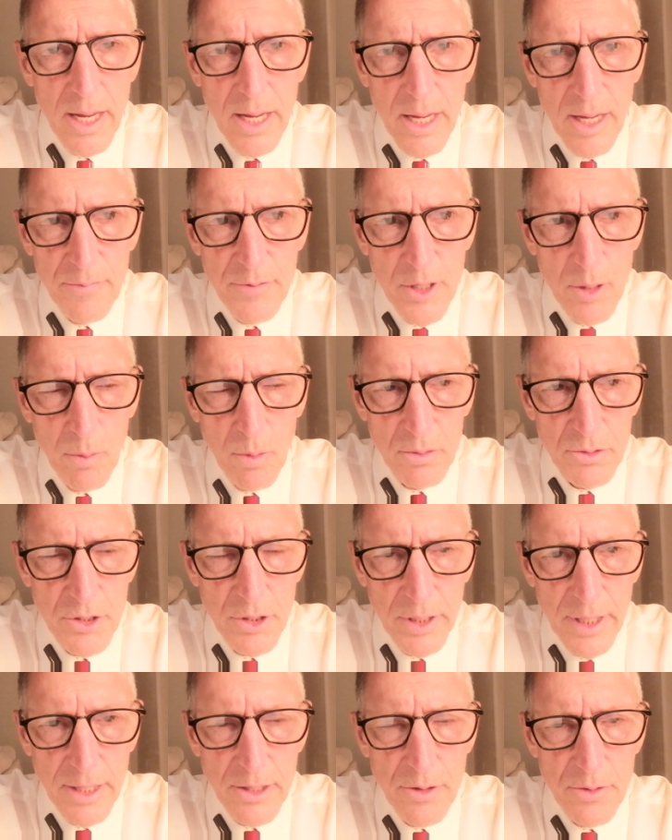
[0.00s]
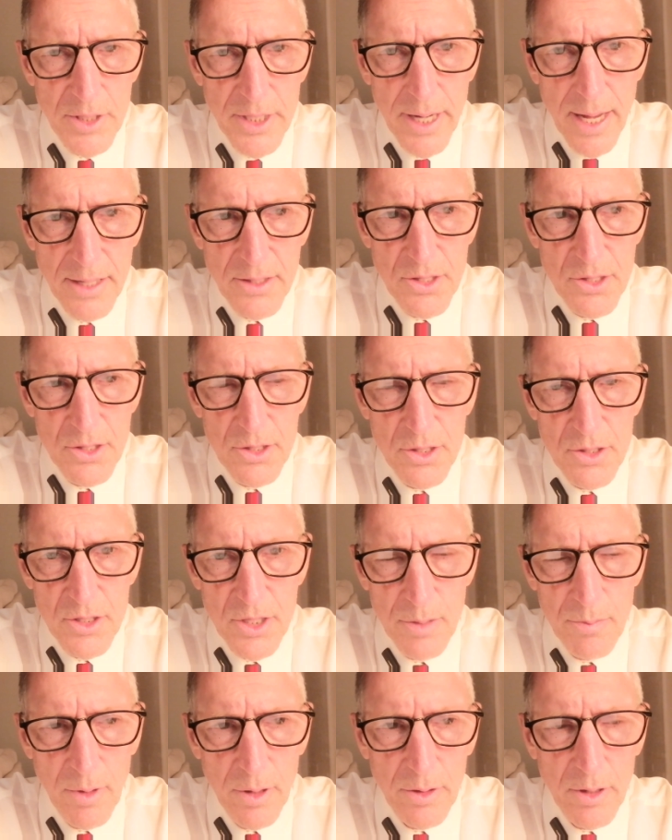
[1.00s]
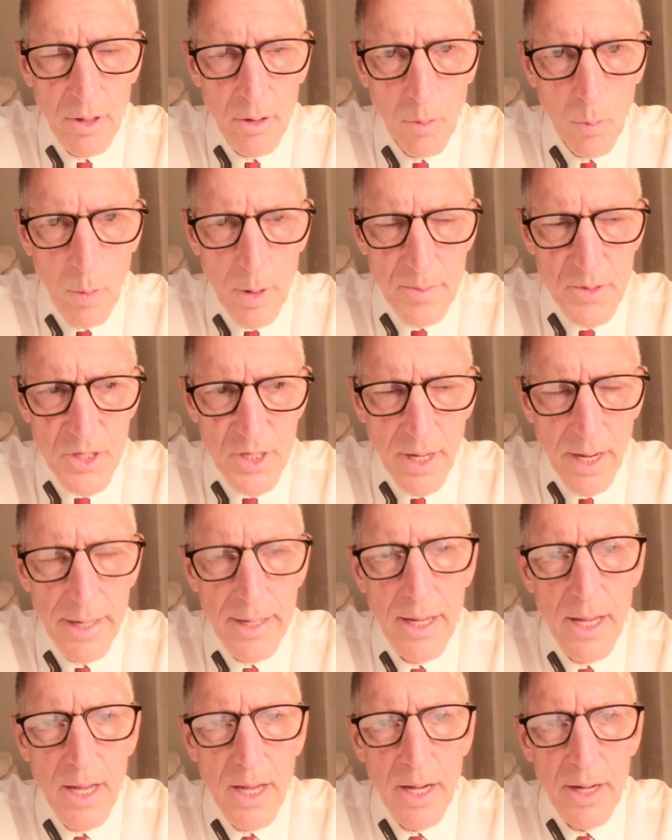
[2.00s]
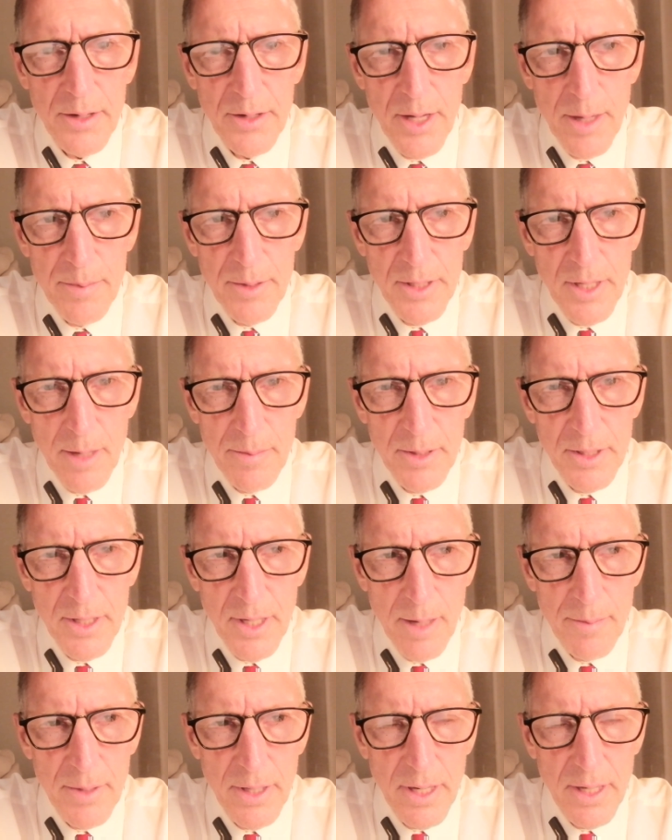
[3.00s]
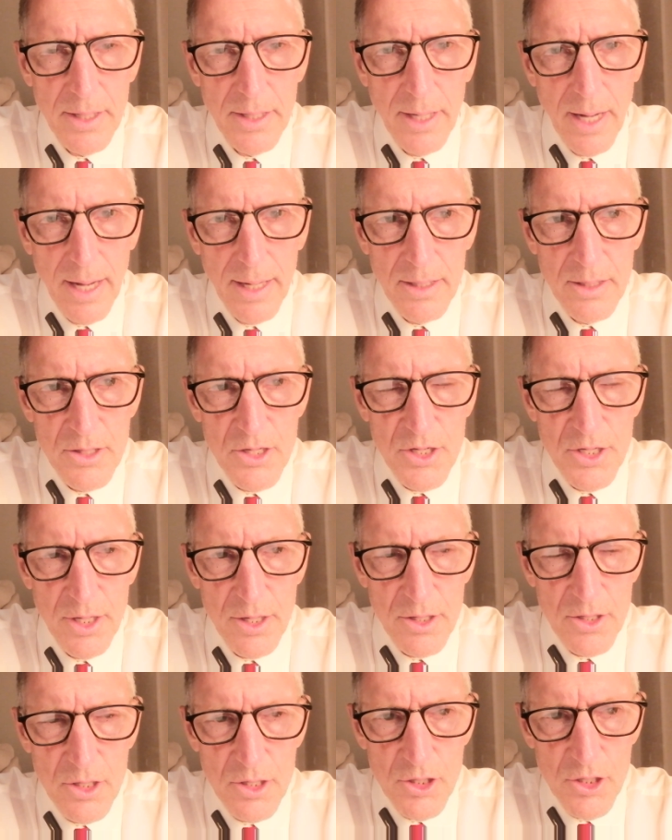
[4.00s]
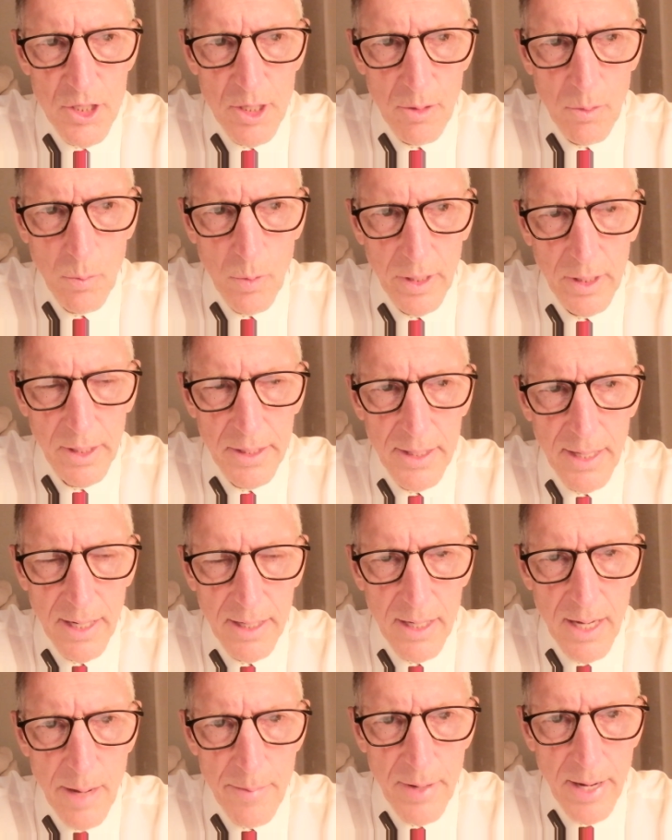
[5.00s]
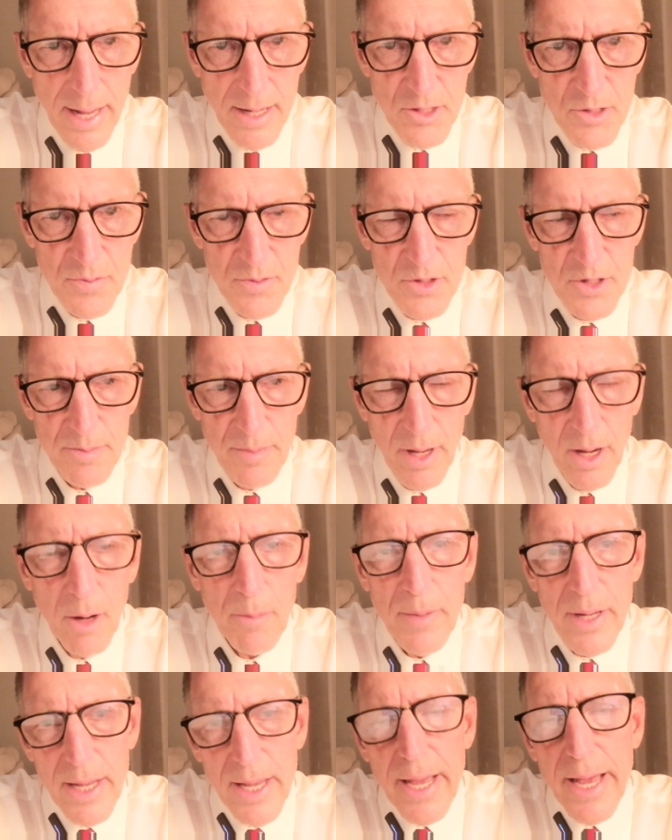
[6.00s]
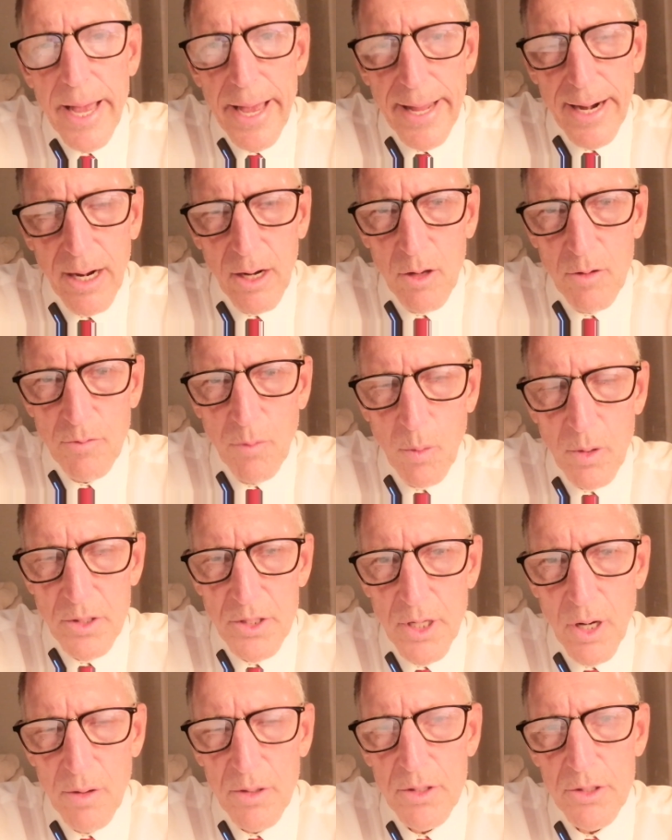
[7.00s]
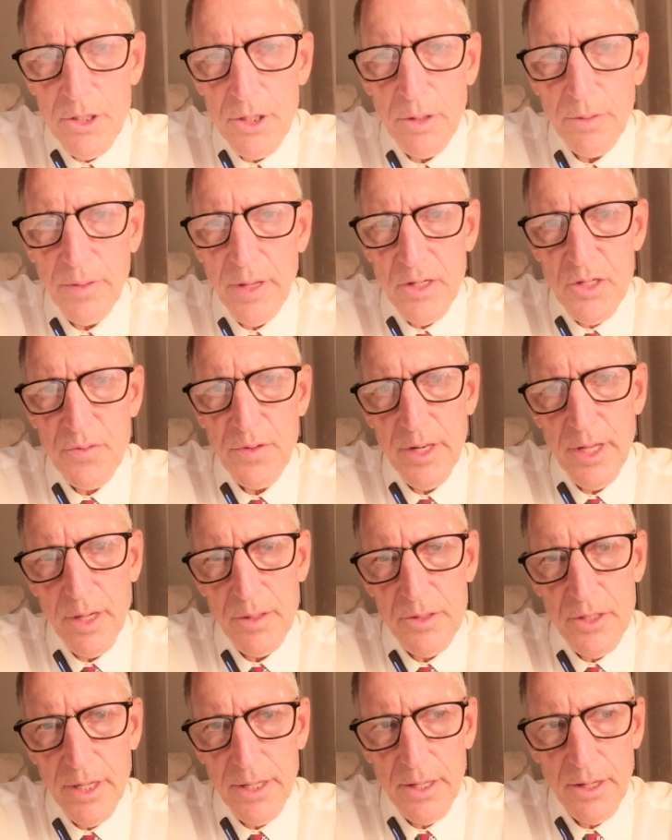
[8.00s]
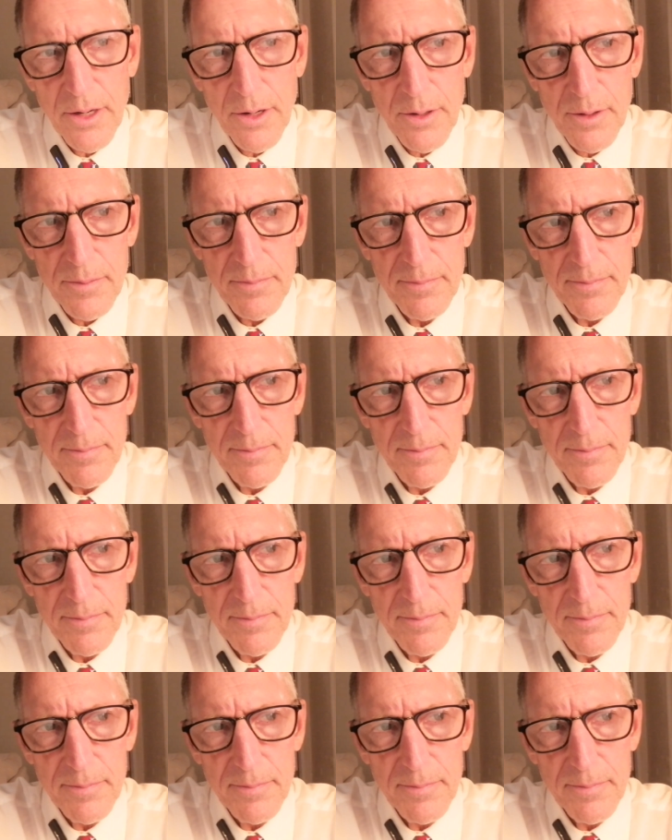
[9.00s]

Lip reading: if you want to get your taxes to zero, go to our website, www.citizenshipquickly.com, and ask for some help. And I look forward to talking to you in the next video. Take care.